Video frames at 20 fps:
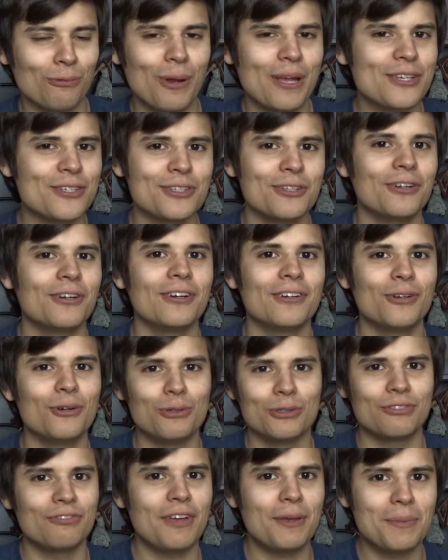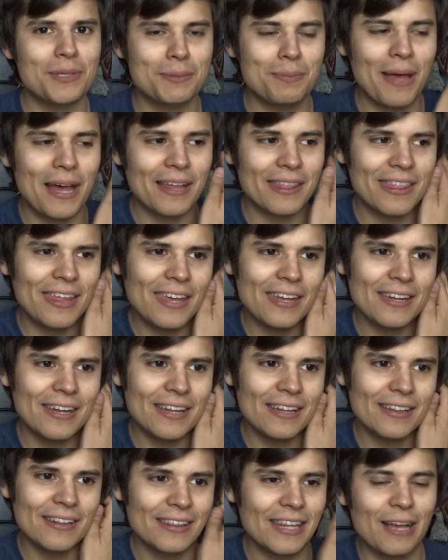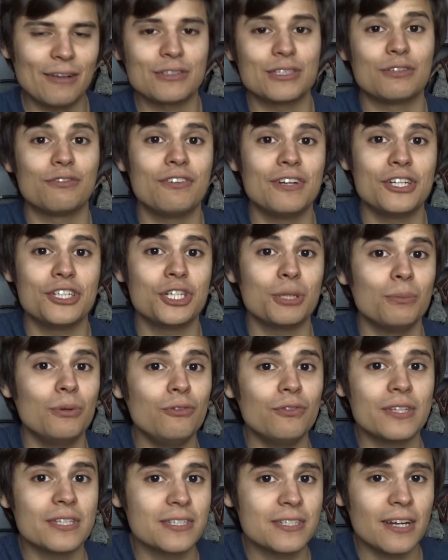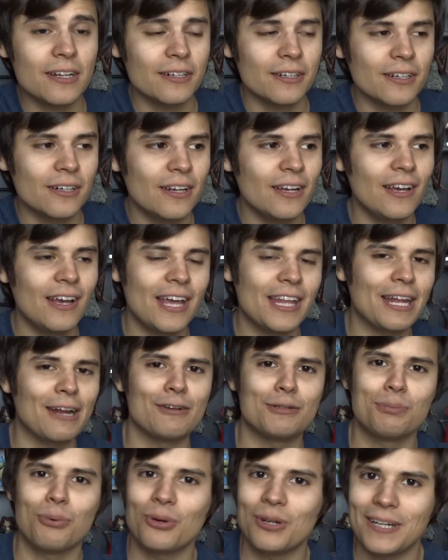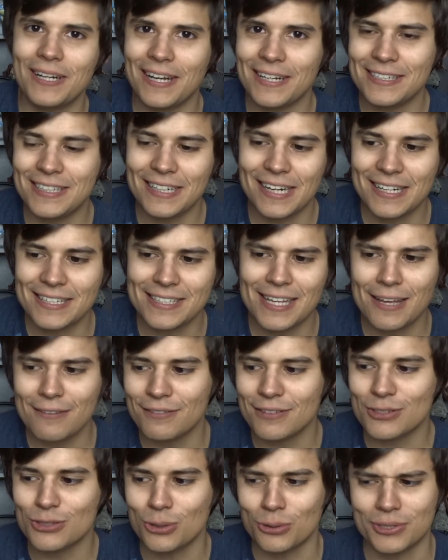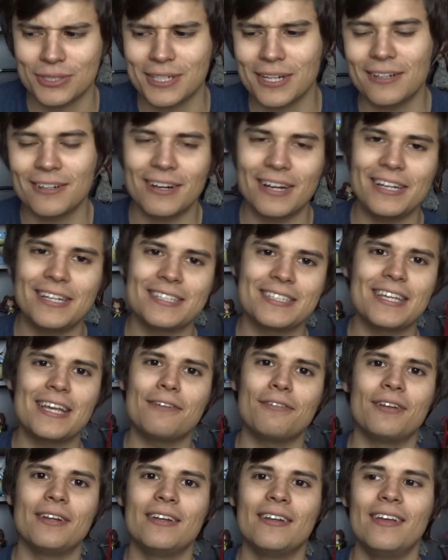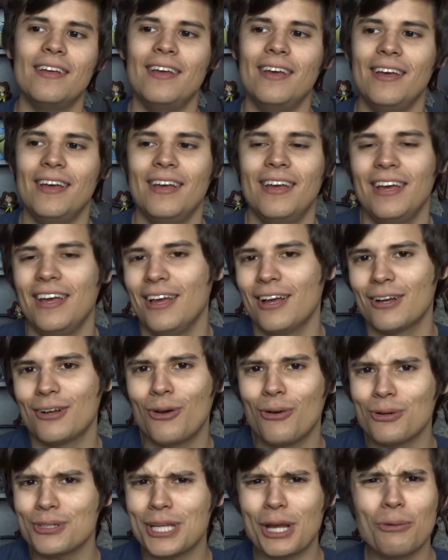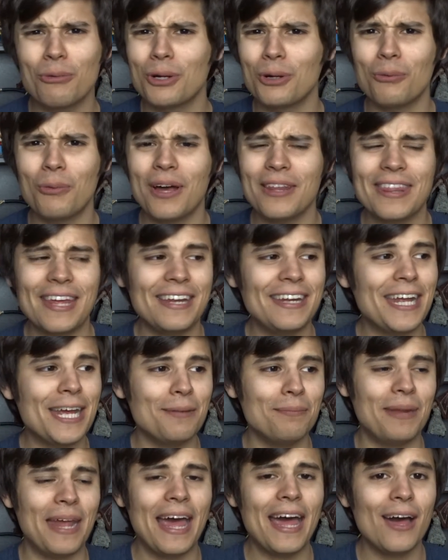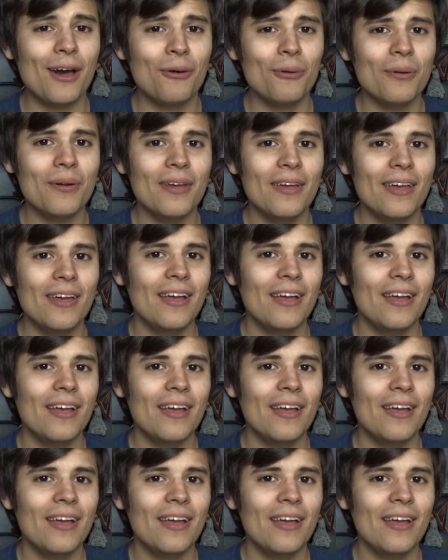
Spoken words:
wrestler who was famous back then, and that was the finishing move, the Stunner. And I was born in 1987, so Stunner87. Of course, I wouldn't want that name now.